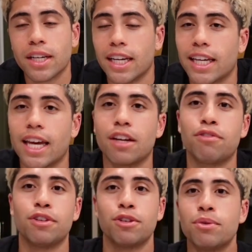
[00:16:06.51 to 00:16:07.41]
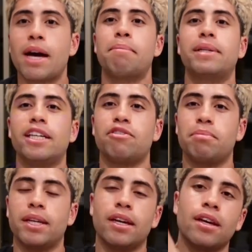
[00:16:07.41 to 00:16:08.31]
And again, if you do not believe
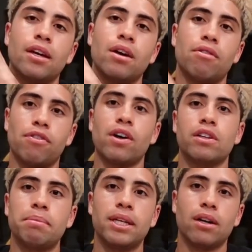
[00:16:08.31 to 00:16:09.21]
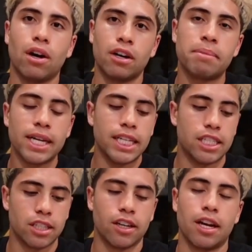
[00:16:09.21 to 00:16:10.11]
me, follow me on my
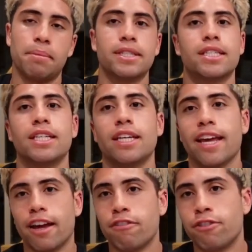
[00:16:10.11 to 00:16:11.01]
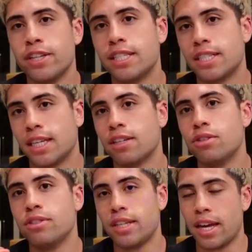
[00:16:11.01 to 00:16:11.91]
Instagram and see every
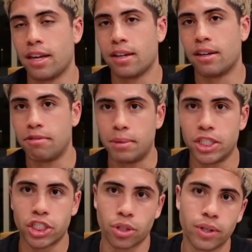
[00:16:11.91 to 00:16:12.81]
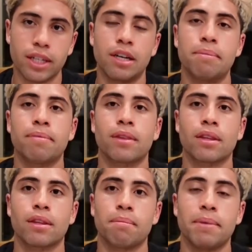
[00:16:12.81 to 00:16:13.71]
single day of me showing up,
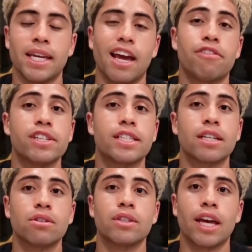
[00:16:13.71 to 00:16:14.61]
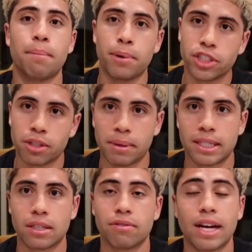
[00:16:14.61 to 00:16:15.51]
me every single day pushing
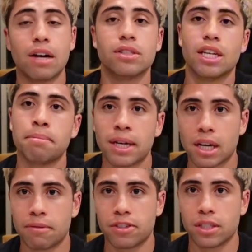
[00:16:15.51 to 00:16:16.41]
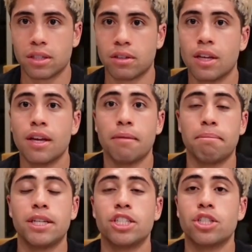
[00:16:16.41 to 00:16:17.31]
myself outside my comfort zone,
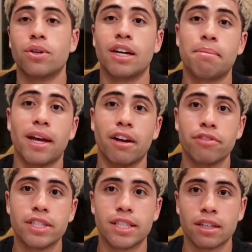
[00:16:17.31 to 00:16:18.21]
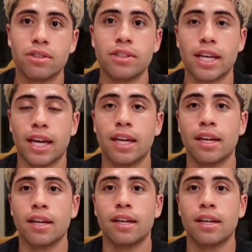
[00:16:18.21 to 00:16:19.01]
me showing up every single day,